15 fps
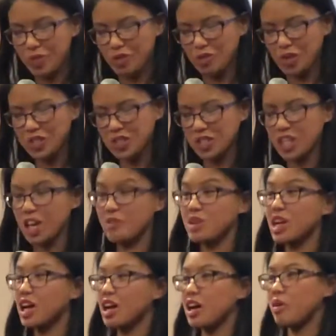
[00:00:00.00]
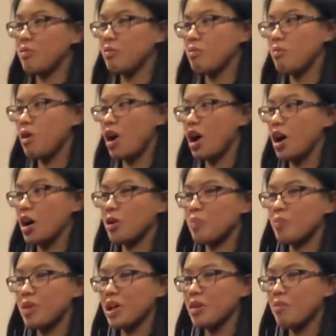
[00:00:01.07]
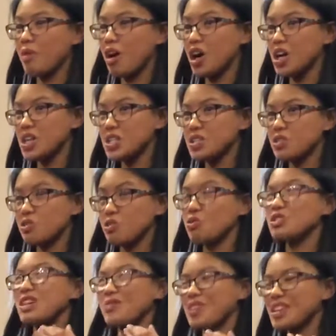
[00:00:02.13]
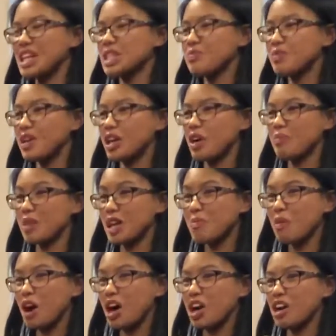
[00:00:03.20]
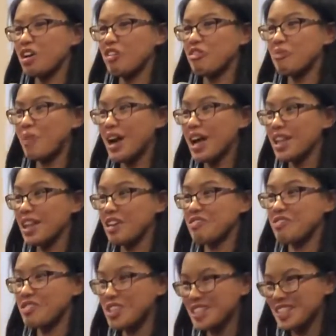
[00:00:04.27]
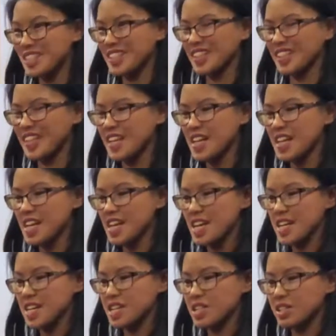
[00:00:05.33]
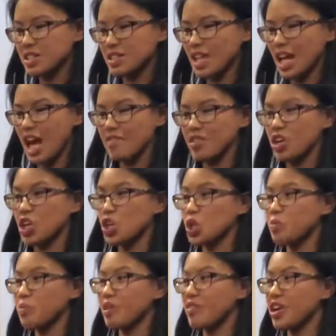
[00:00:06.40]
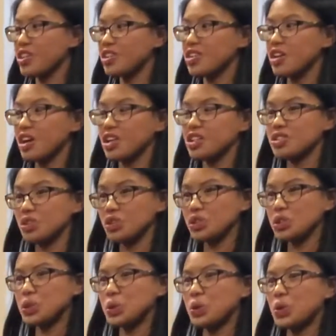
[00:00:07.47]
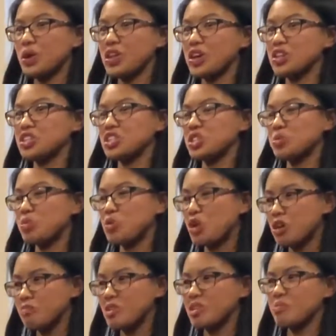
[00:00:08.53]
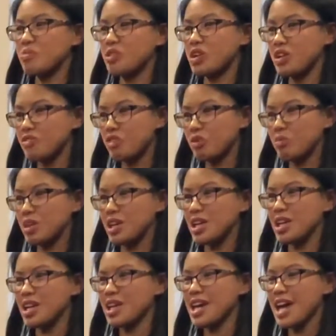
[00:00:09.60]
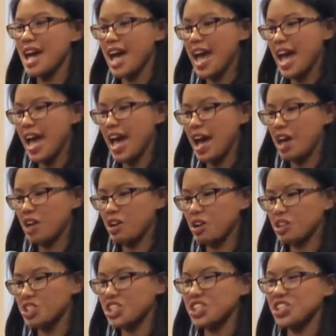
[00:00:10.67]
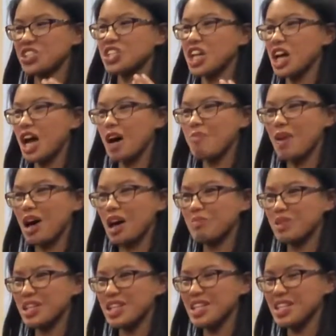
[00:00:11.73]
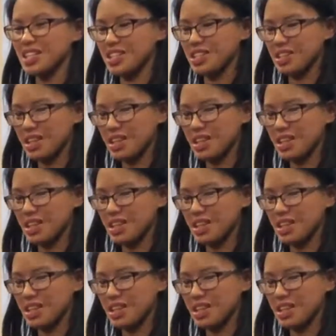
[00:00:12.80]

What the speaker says: Recently, I've become something that's been a big part of my life recently is having a group of other young adults who are there to support me, pray for me, and just check up on me.